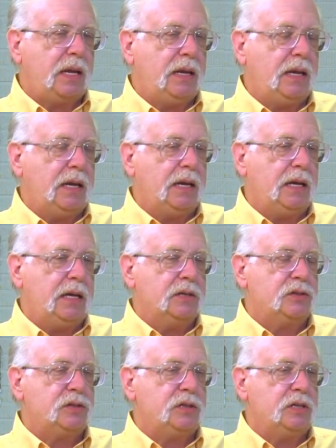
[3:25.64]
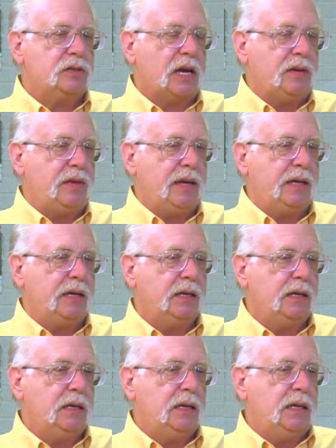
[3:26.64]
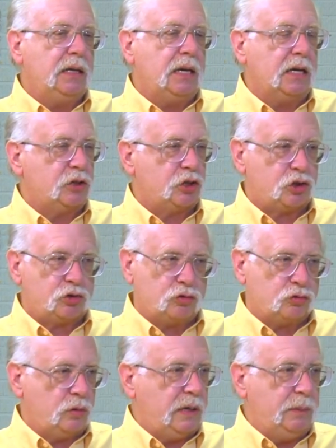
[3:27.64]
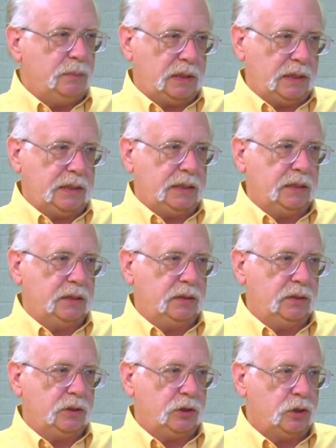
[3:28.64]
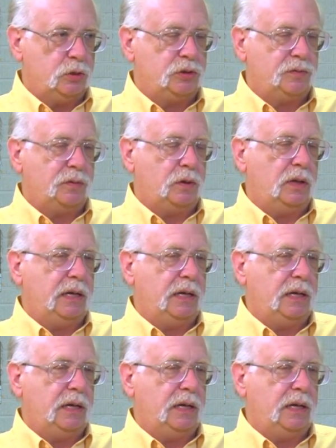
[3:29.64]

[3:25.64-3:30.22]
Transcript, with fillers: is, is I think, extremely useful.